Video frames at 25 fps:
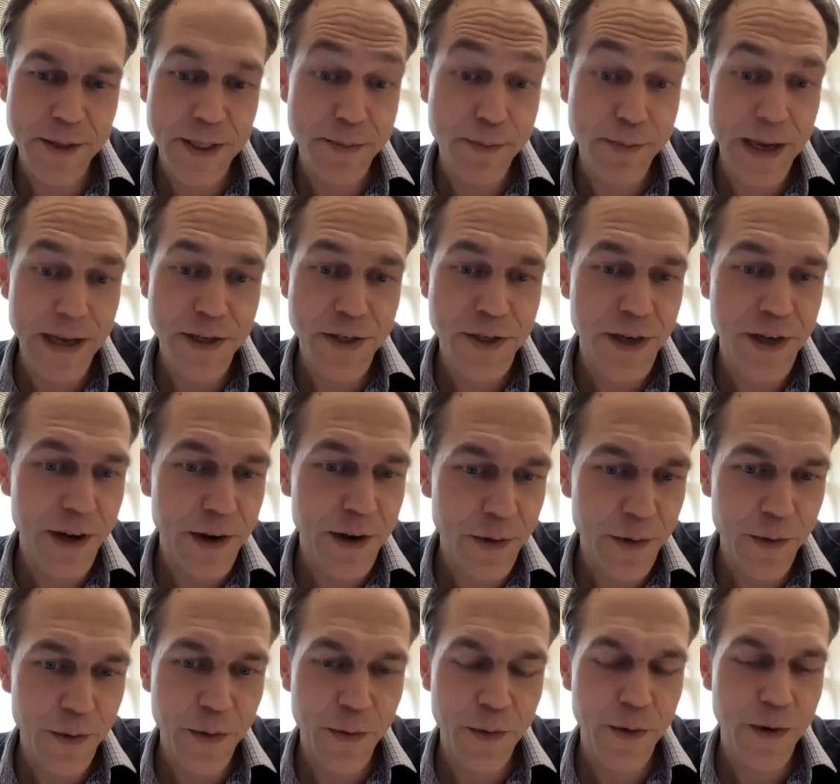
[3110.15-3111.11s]
a space
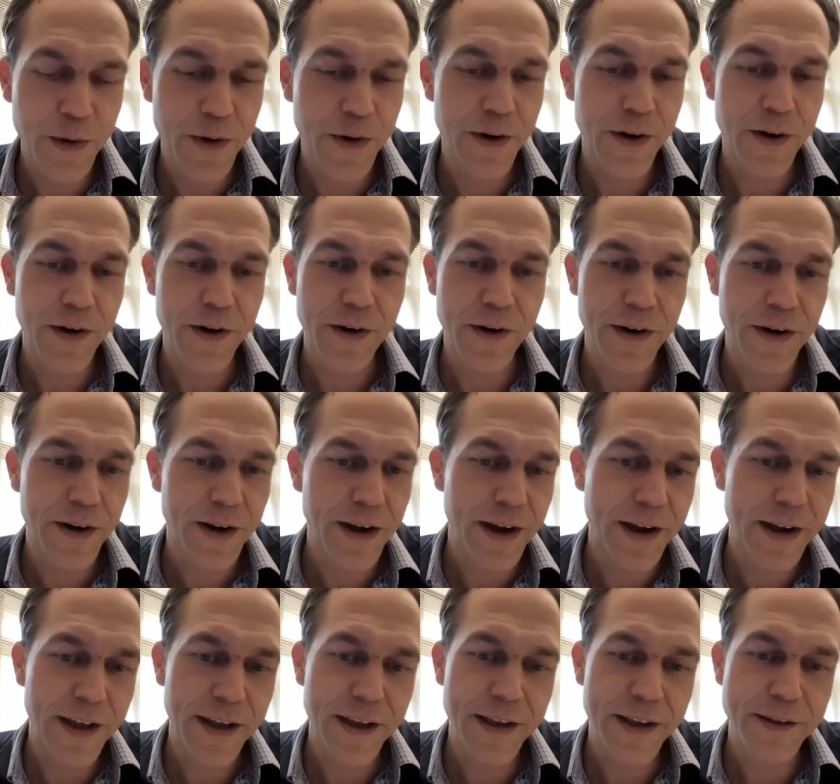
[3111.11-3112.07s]
shuttle or
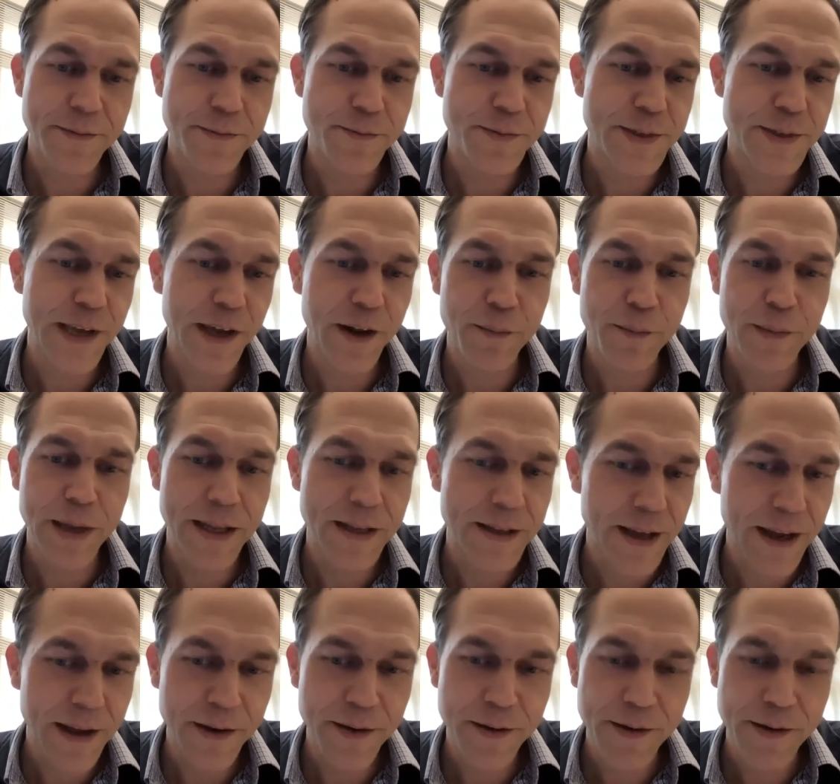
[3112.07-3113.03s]
on a
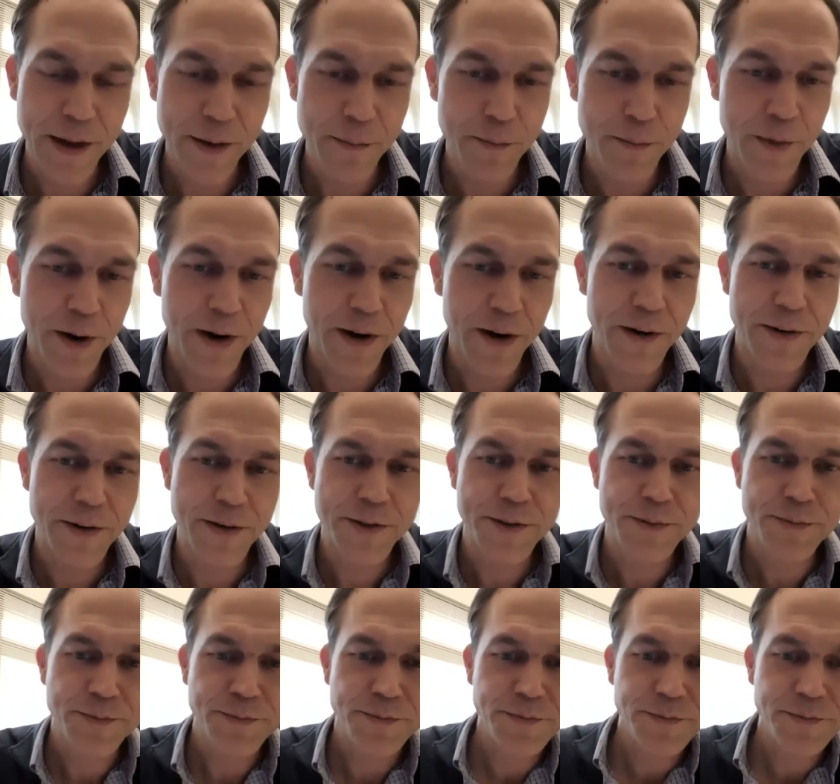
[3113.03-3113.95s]
settlement on on Mars?